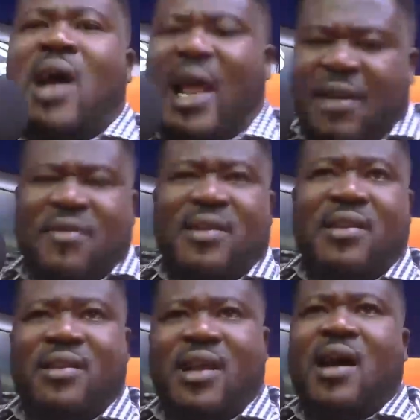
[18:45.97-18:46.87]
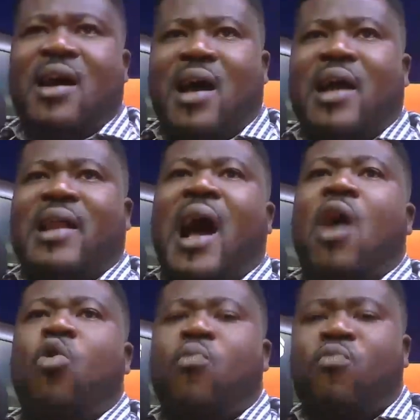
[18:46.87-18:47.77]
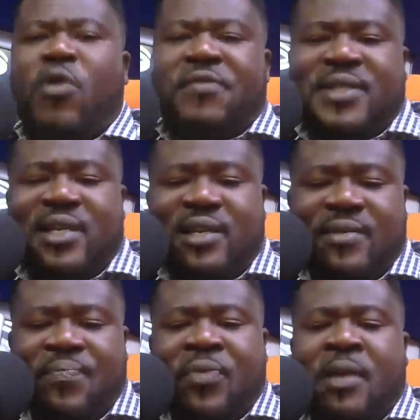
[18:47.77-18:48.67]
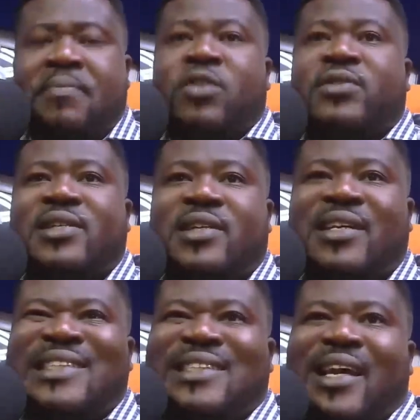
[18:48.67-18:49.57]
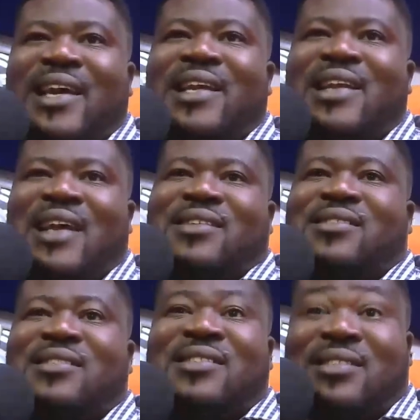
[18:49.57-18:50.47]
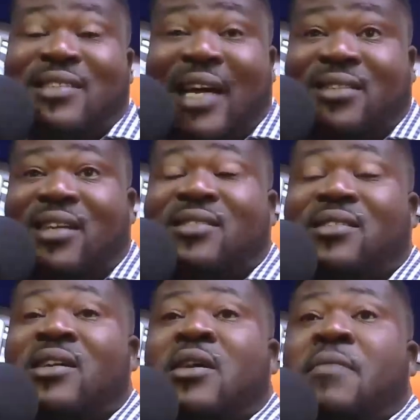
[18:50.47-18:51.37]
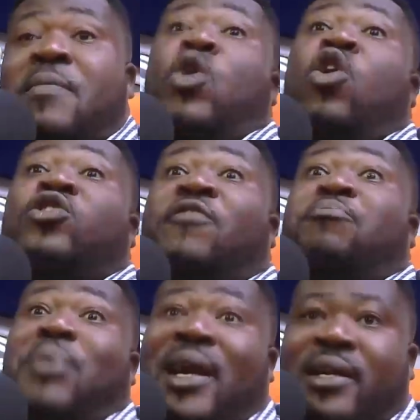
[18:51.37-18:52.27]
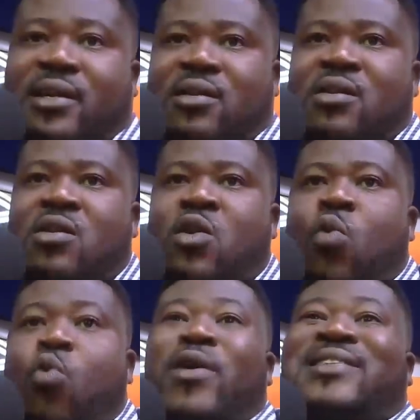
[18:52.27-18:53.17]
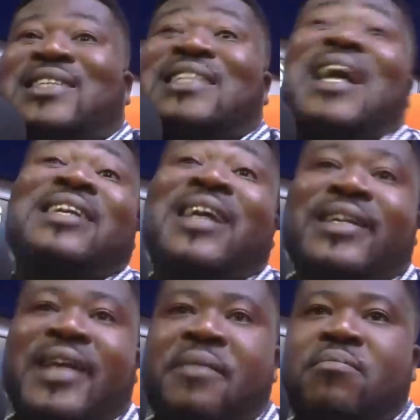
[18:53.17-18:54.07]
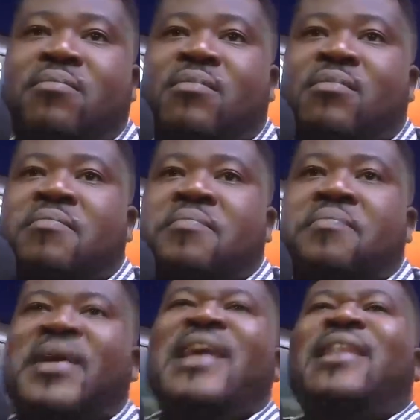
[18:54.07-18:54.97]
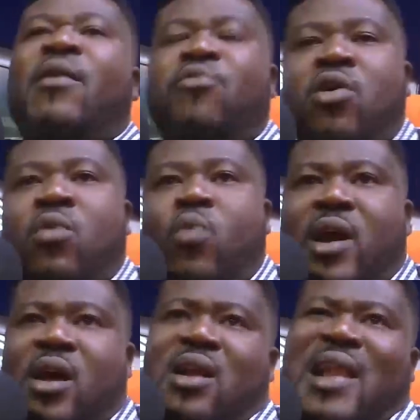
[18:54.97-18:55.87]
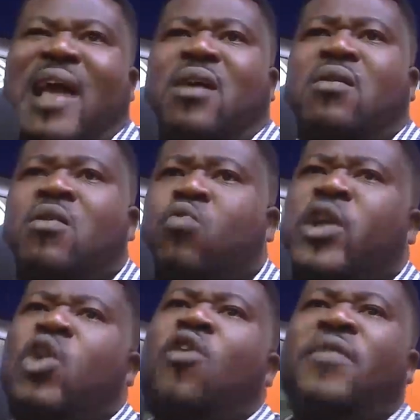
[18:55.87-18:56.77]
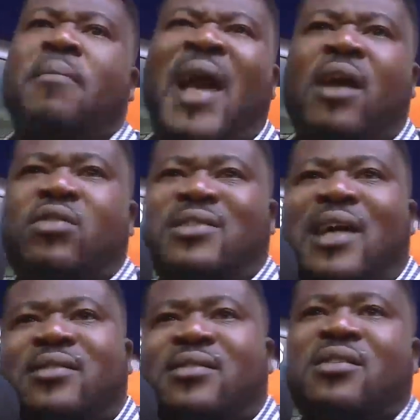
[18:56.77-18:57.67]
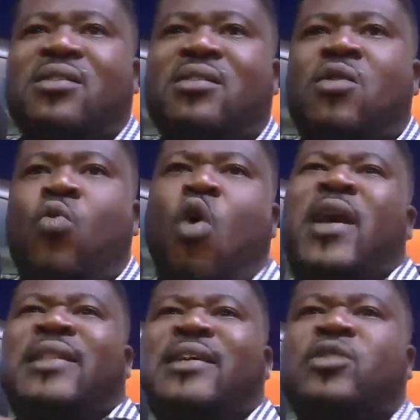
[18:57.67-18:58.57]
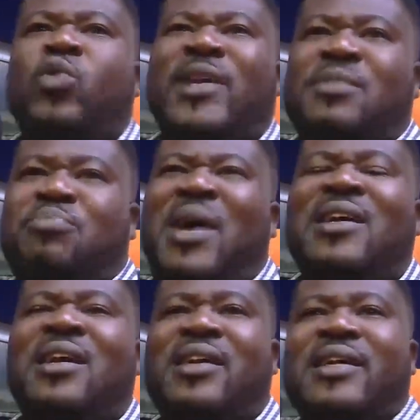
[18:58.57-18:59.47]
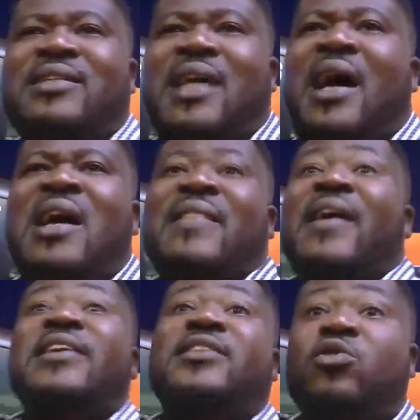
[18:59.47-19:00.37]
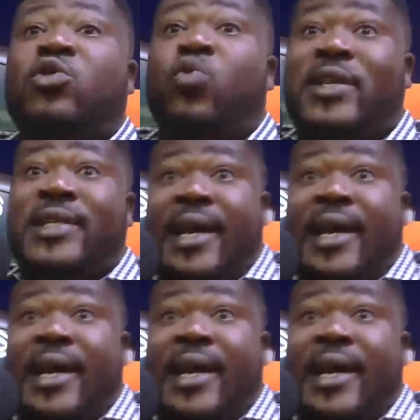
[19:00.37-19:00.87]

and even in our home, we've seen musician taking a certain tangent because of branding, which landed them in a wrong way. Like we know of the Michael Jackson, what he did to his brand, and later the issues which